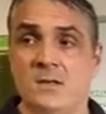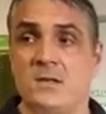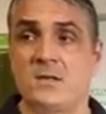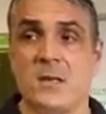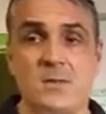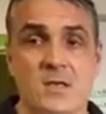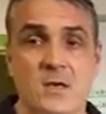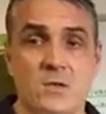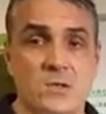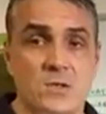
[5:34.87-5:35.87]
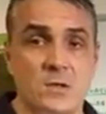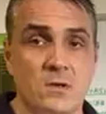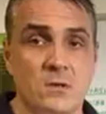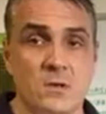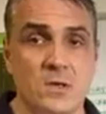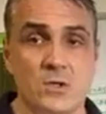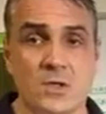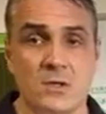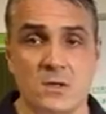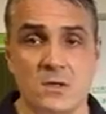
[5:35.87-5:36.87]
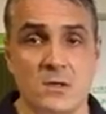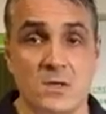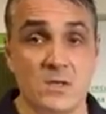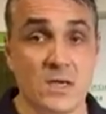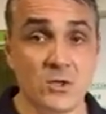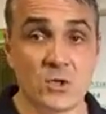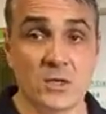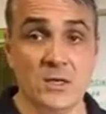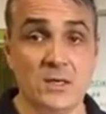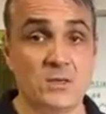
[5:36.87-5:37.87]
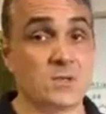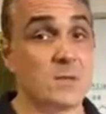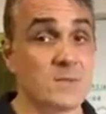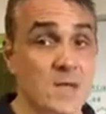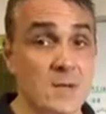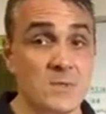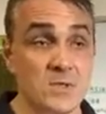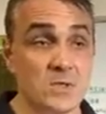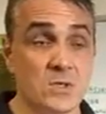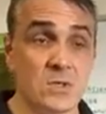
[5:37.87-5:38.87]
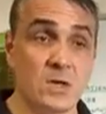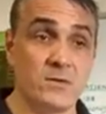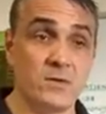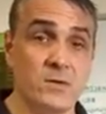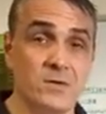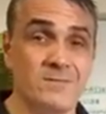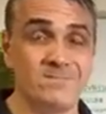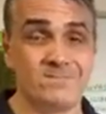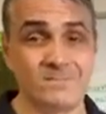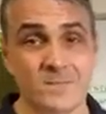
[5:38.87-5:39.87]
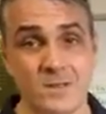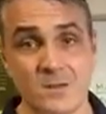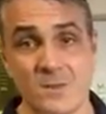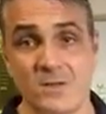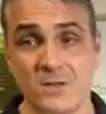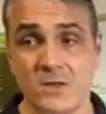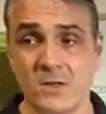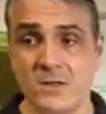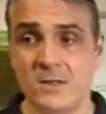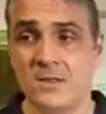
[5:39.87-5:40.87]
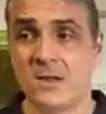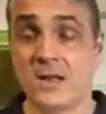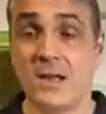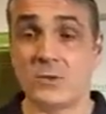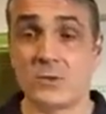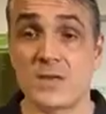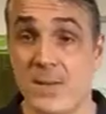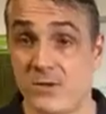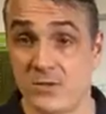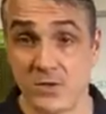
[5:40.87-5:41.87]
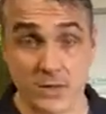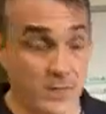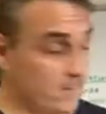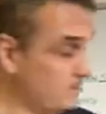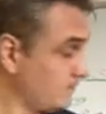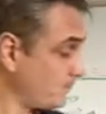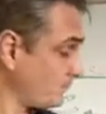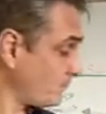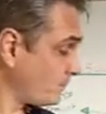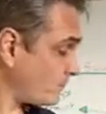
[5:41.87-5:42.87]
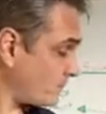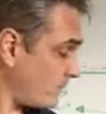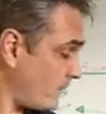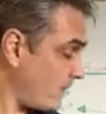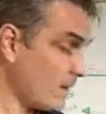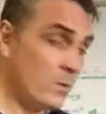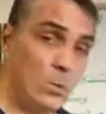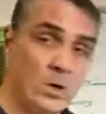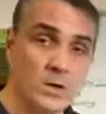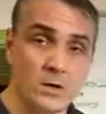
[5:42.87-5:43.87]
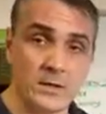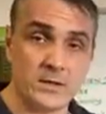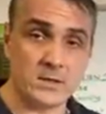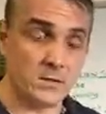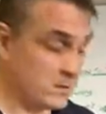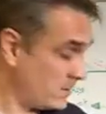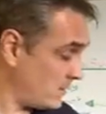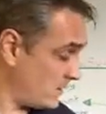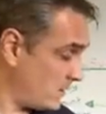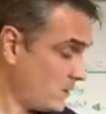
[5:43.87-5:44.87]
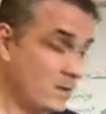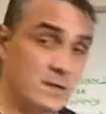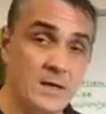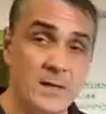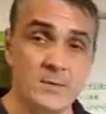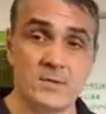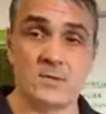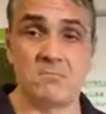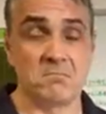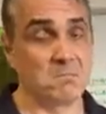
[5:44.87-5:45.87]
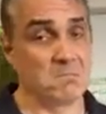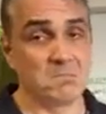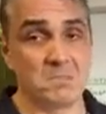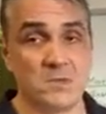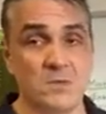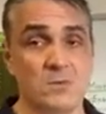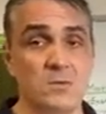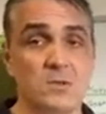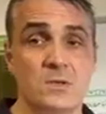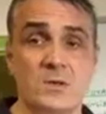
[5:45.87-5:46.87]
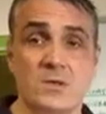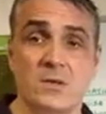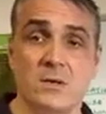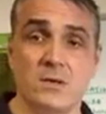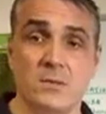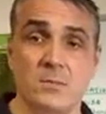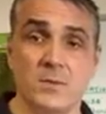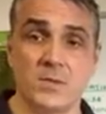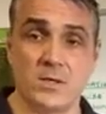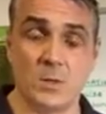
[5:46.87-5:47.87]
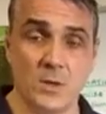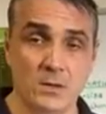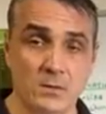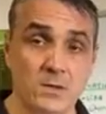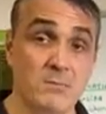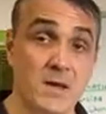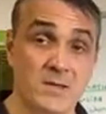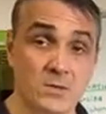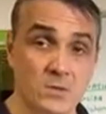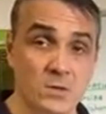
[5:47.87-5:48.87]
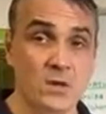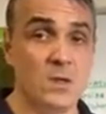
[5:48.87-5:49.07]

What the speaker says: sabotage each other intentionally. Sometimes it's just kind of a bit of a collateral damage, if you like. Work colleagues and neighbours, you know, don't necessarily know them particularly well. You may do,